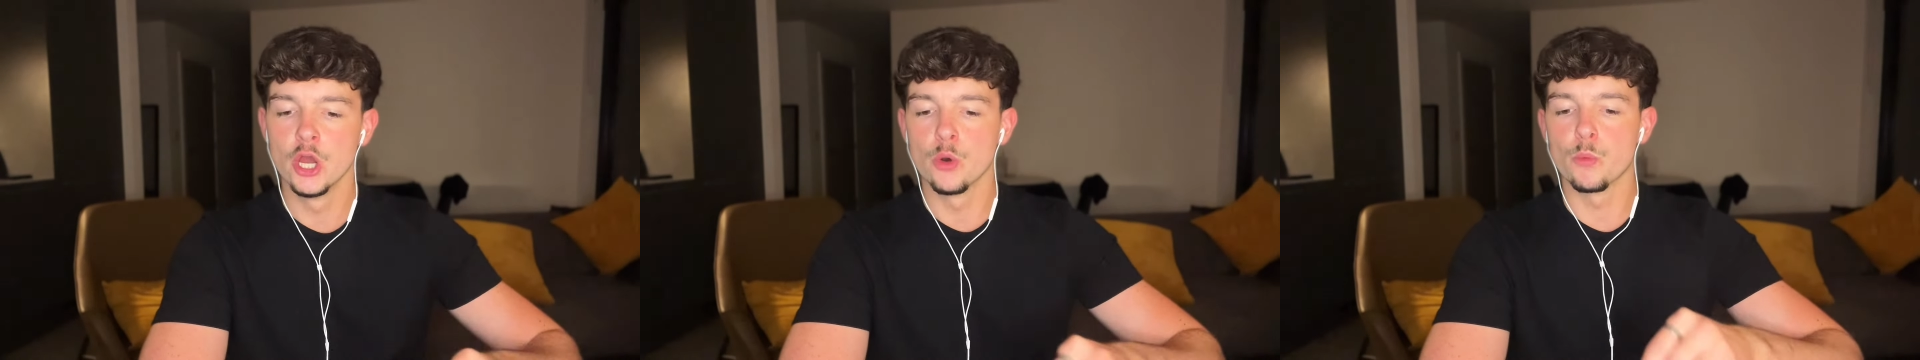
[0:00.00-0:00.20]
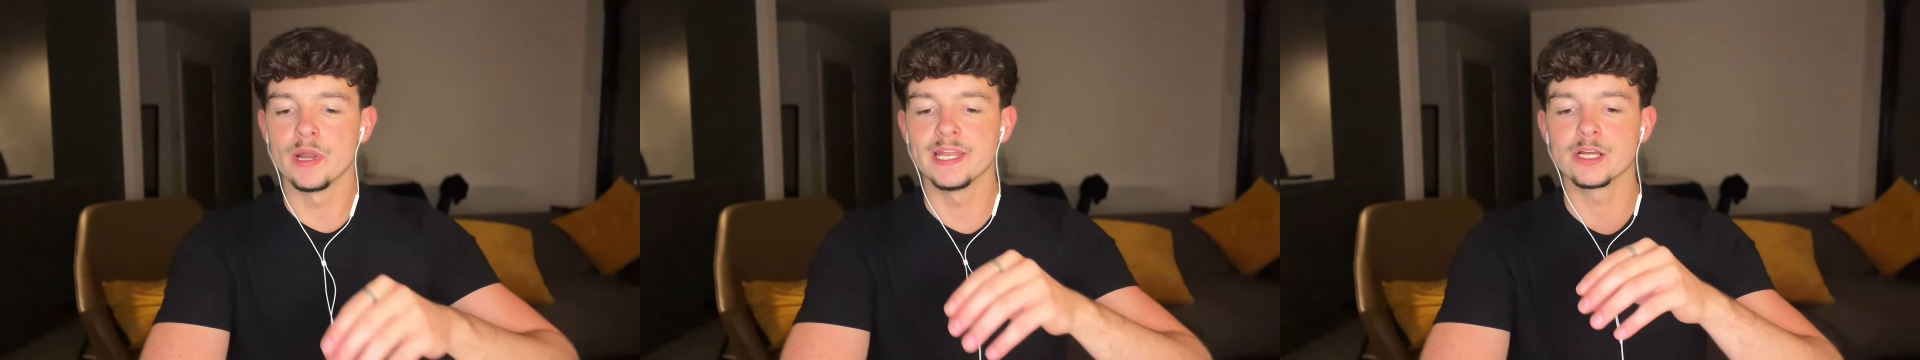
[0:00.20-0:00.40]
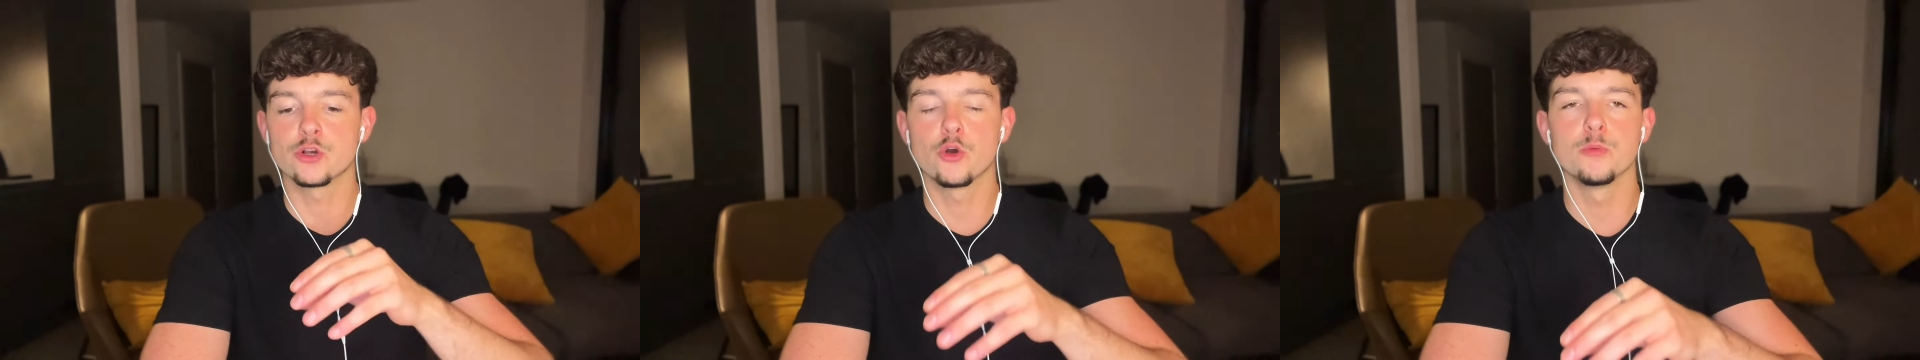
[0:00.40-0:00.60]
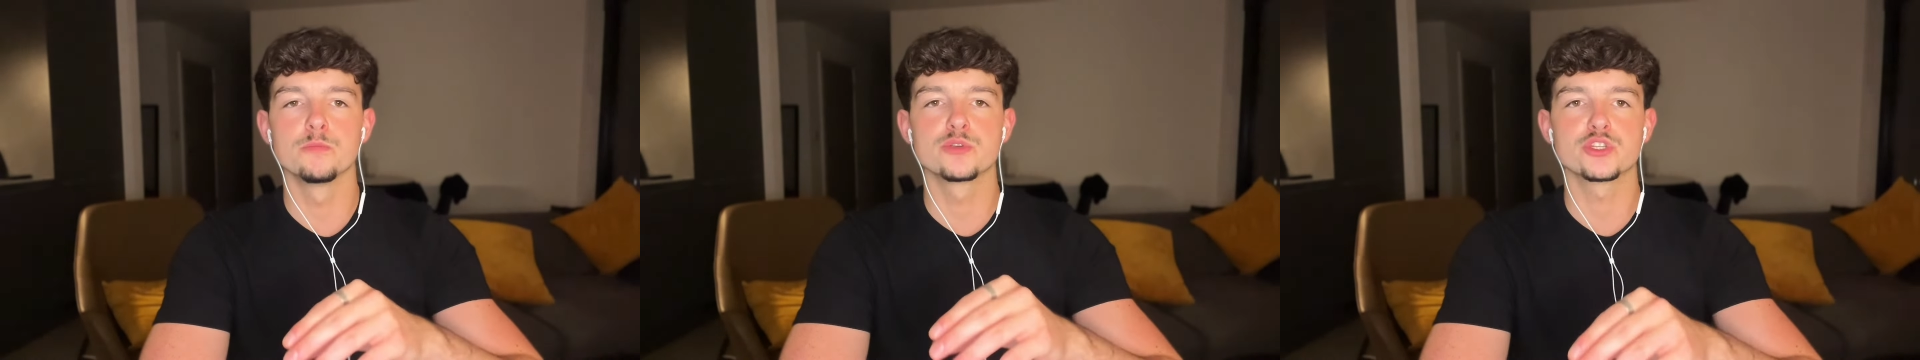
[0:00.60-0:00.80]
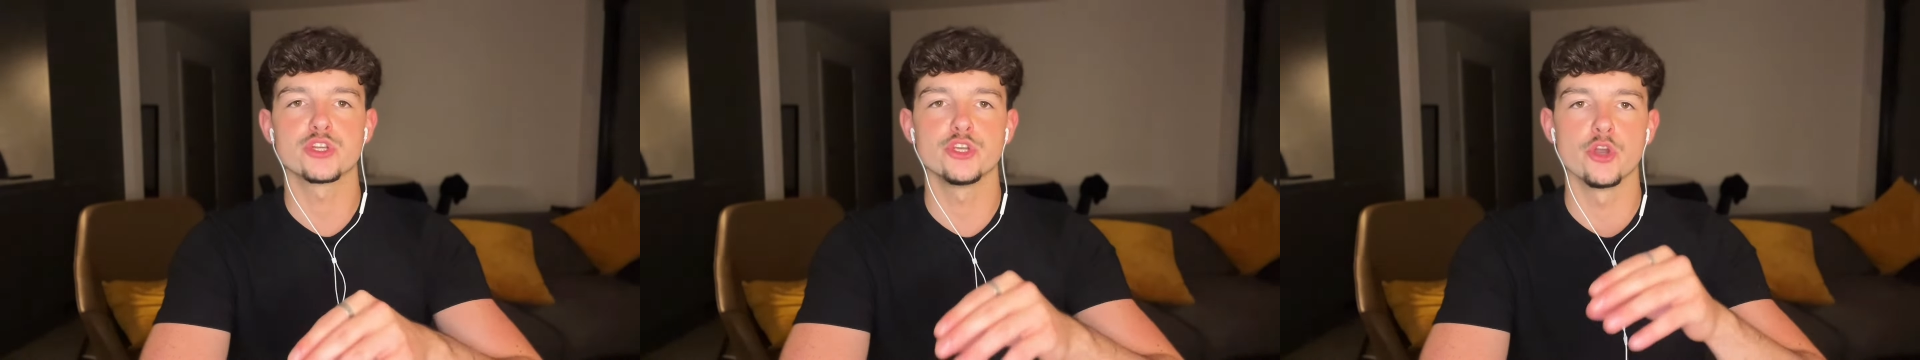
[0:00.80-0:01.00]
when it
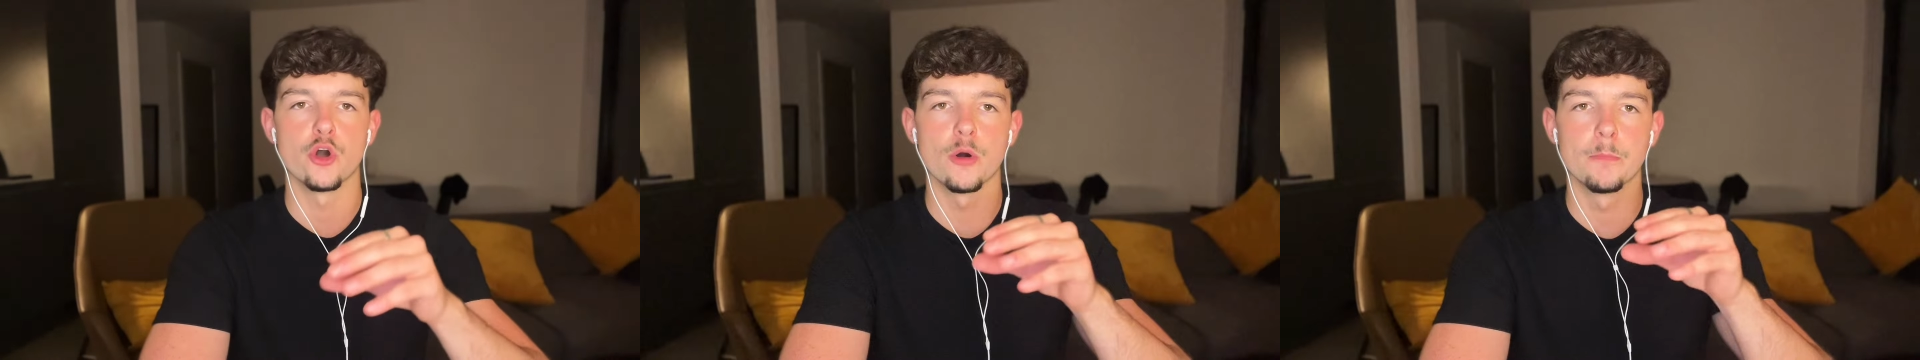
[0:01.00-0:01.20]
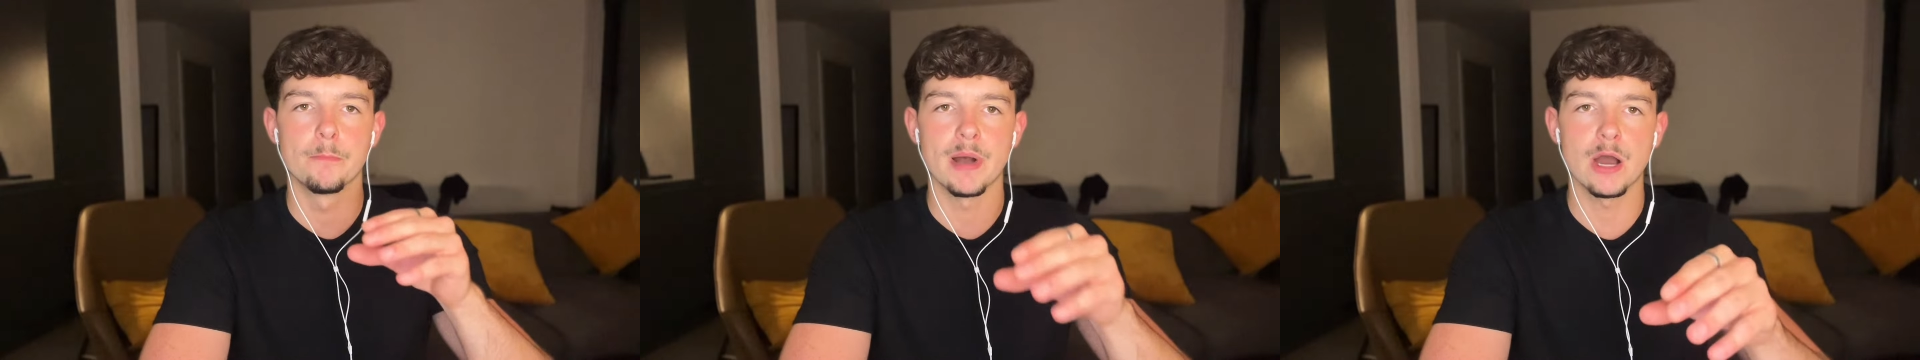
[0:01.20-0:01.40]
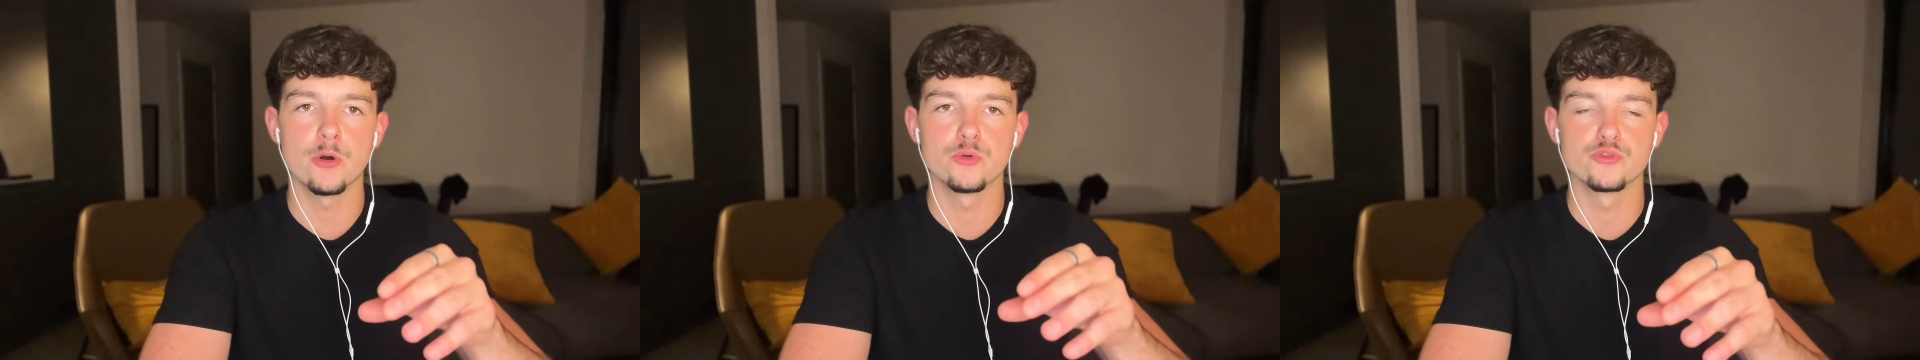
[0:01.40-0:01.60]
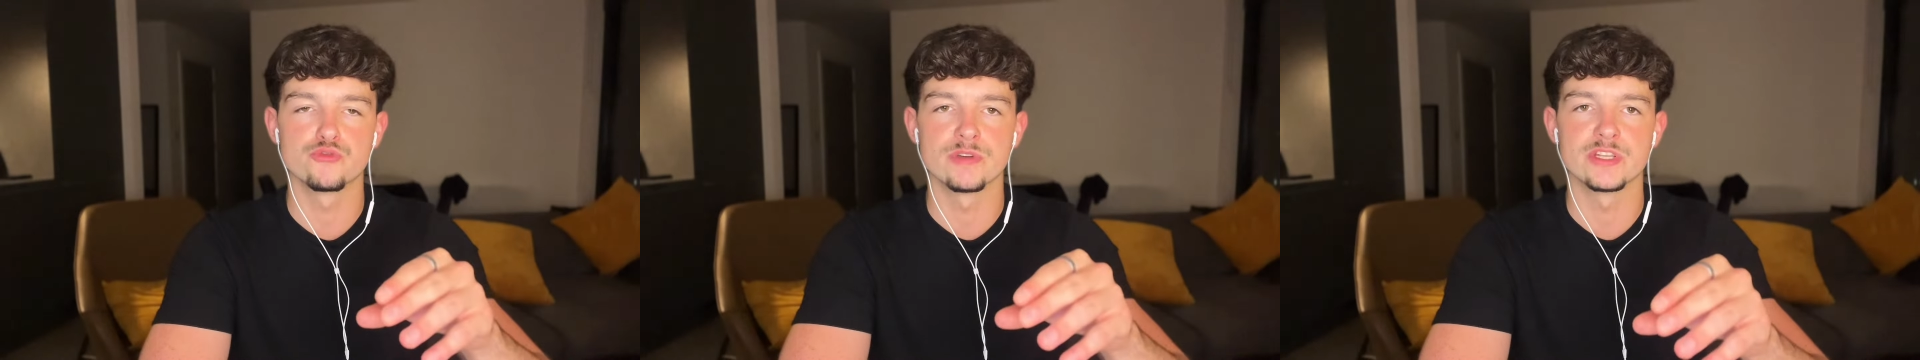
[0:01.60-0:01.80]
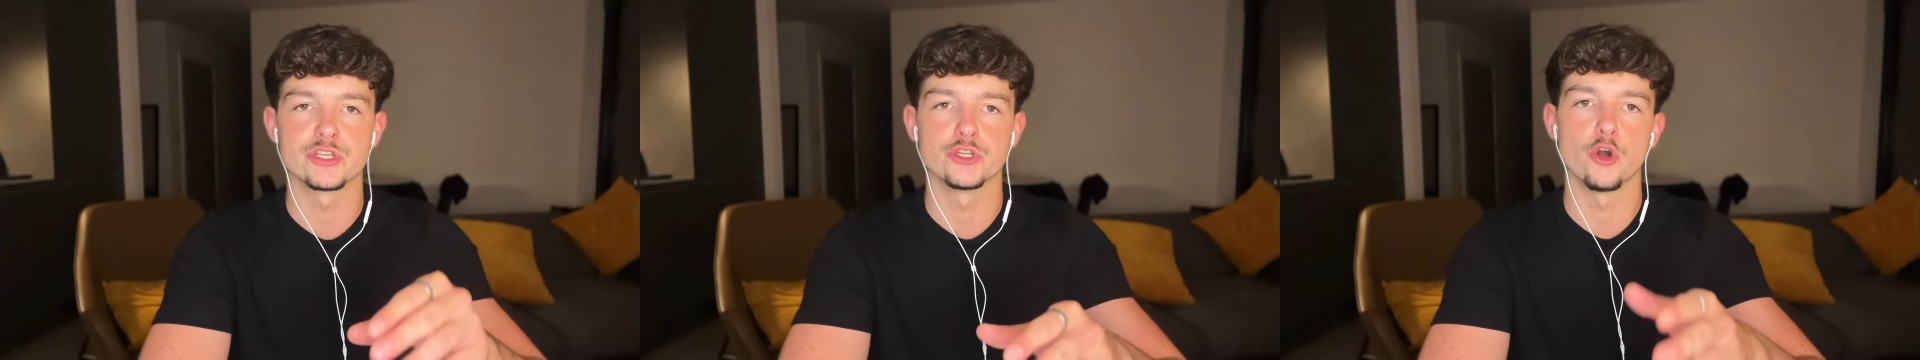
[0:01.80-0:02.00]
comes to your
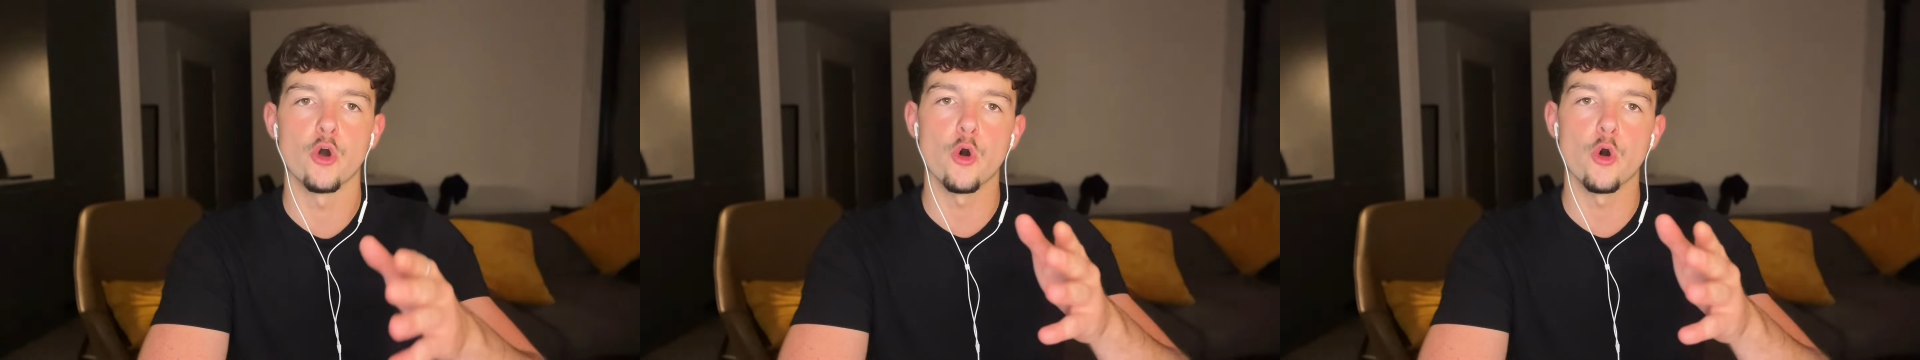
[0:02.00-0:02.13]
boundaries and